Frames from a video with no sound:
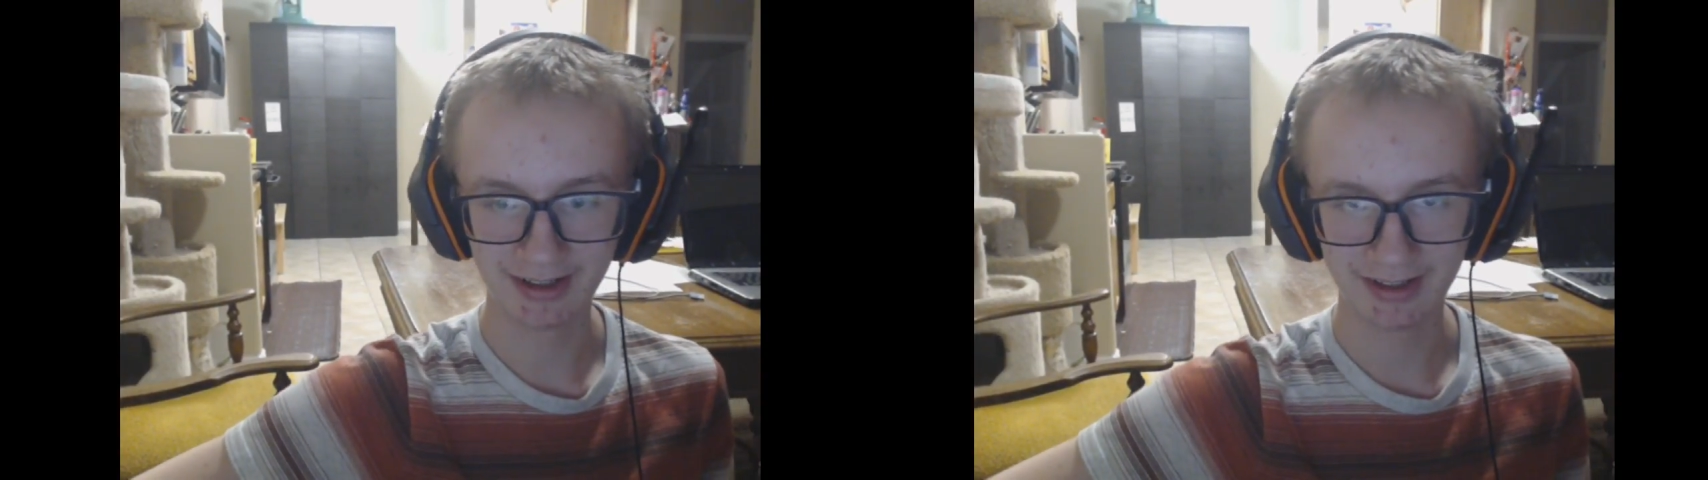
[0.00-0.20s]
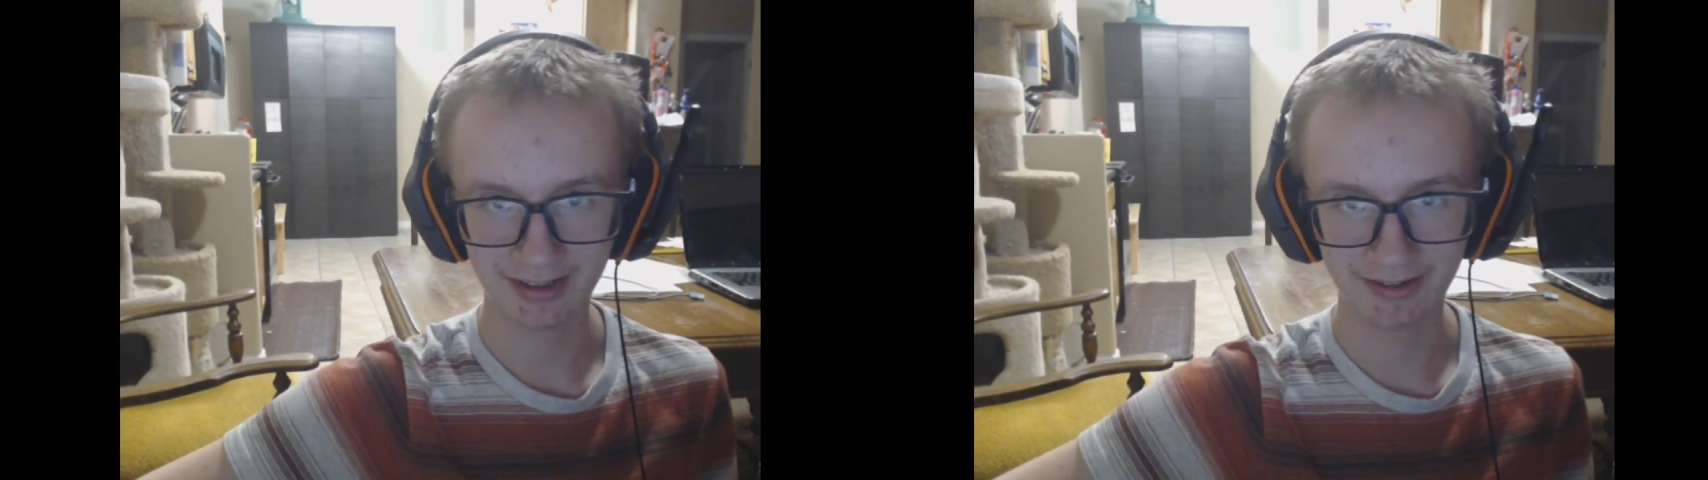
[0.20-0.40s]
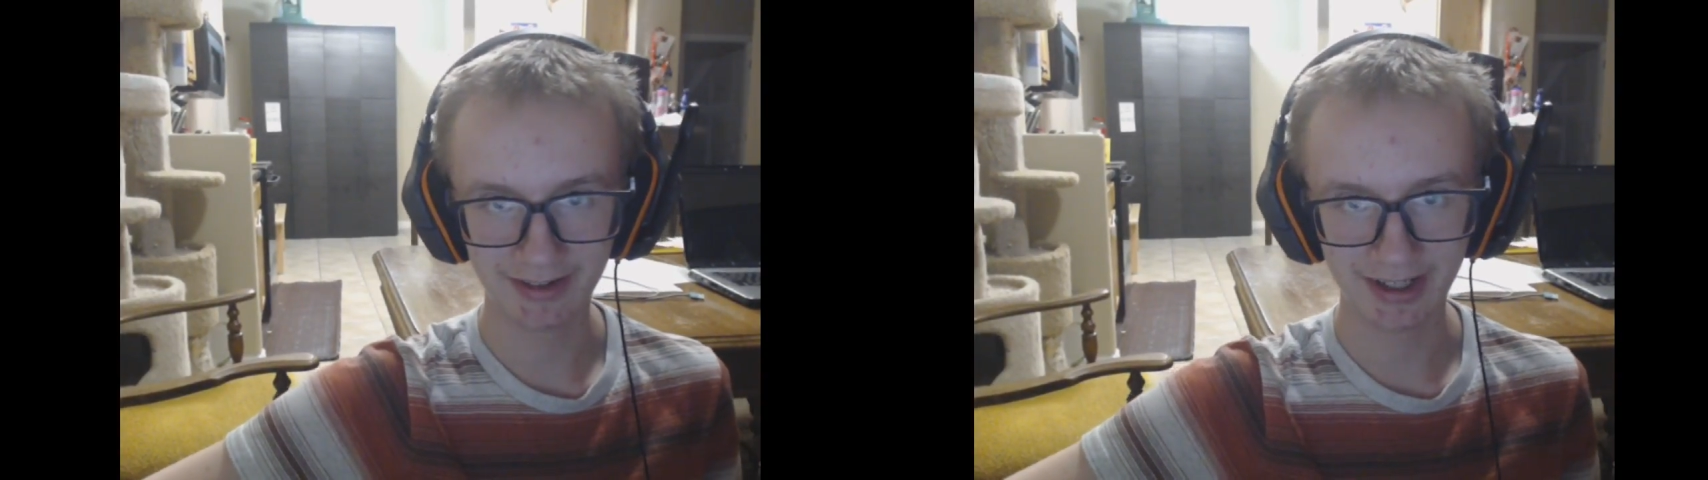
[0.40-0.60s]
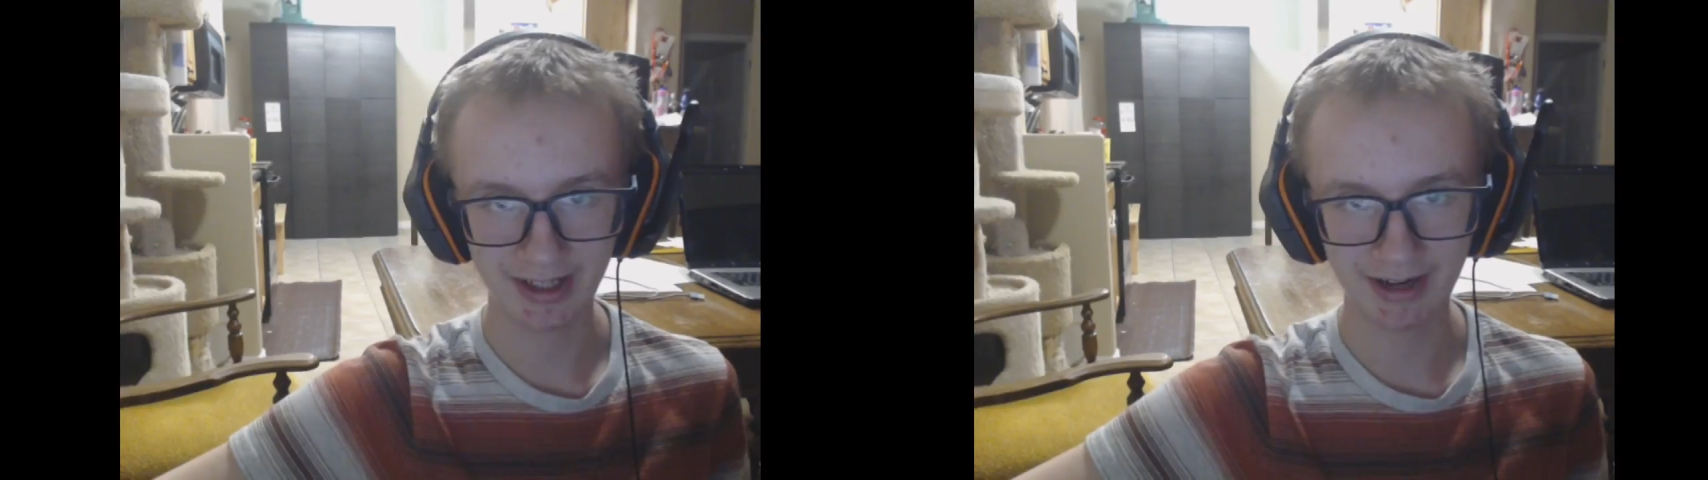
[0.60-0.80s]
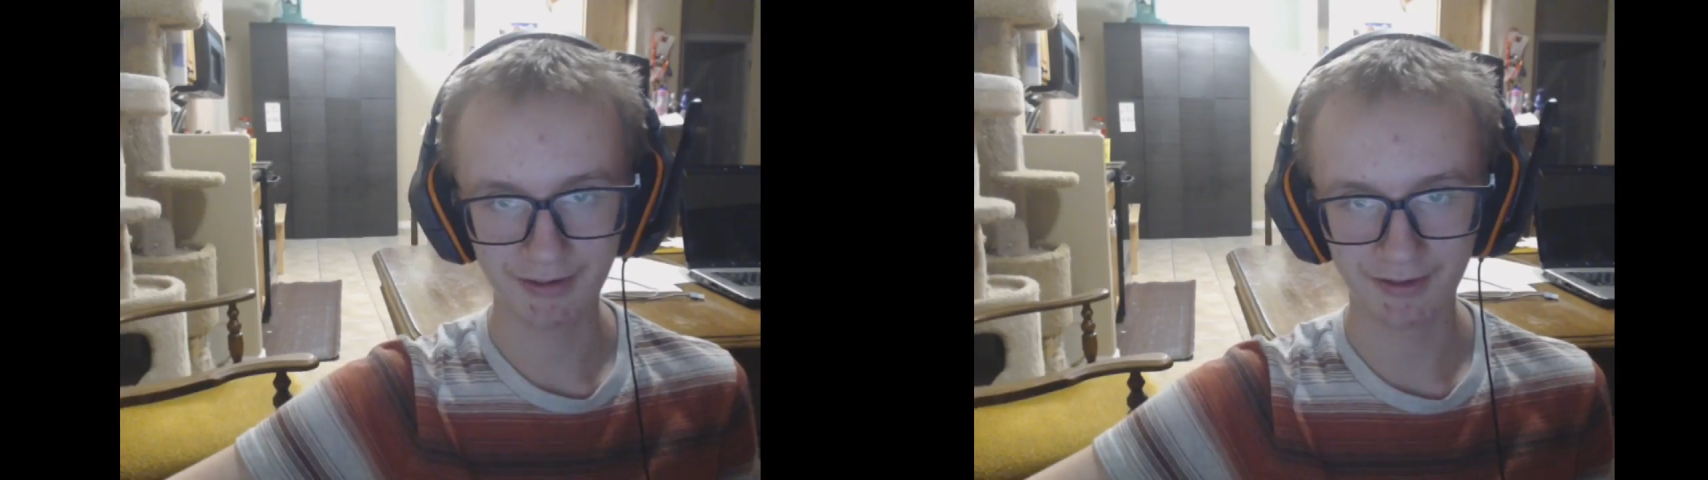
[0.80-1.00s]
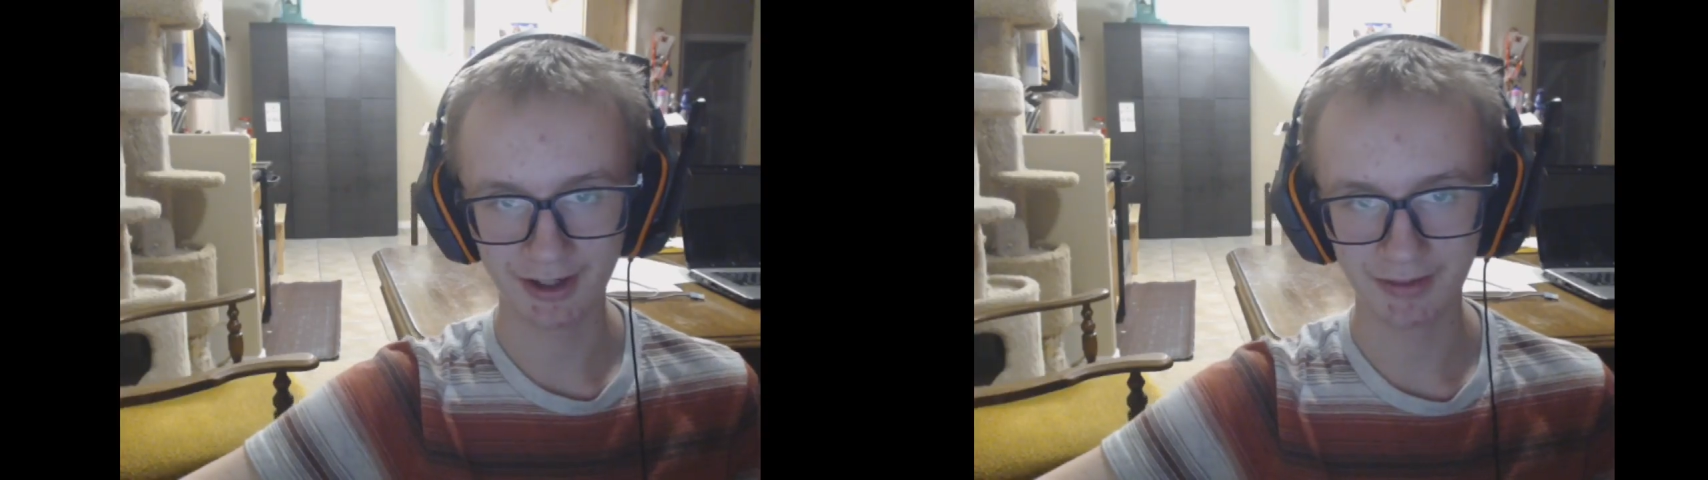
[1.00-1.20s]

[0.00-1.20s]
Instead, it got reverted